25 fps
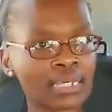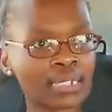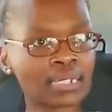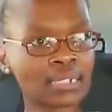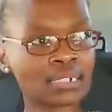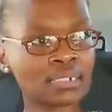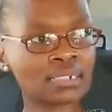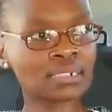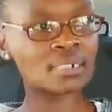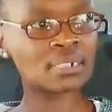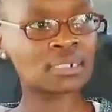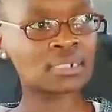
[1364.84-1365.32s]

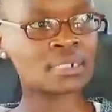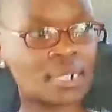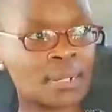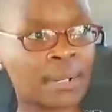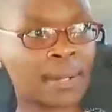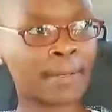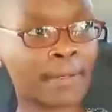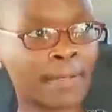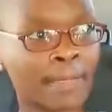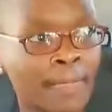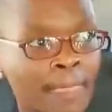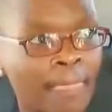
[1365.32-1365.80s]
even
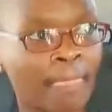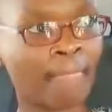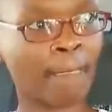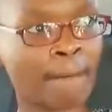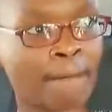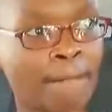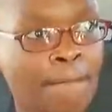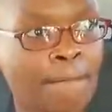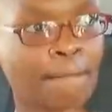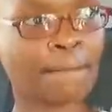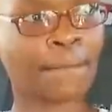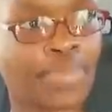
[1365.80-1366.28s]
then, you did not
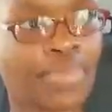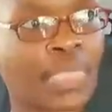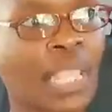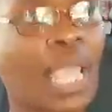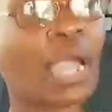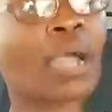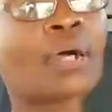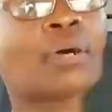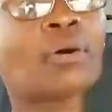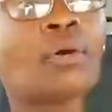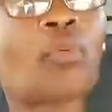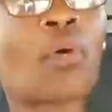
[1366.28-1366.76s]

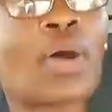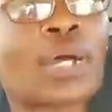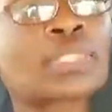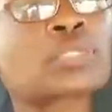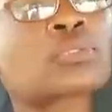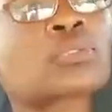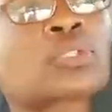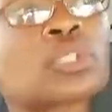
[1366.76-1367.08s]
understand what